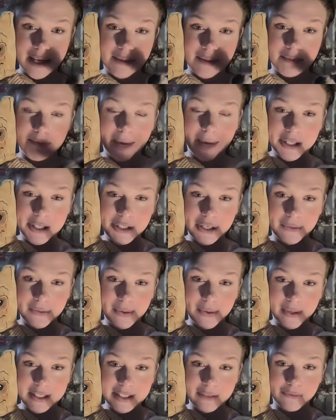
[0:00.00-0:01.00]
Make sure if
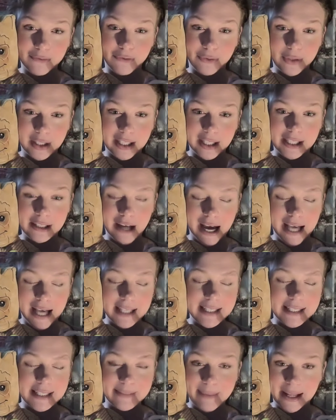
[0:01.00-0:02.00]
you want some really
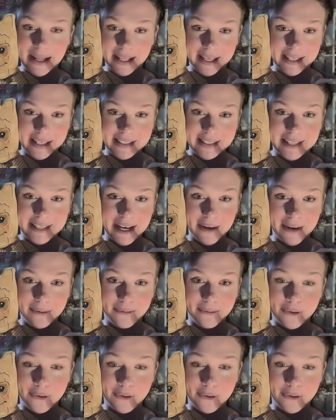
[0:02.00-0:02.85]
nice smelling stuff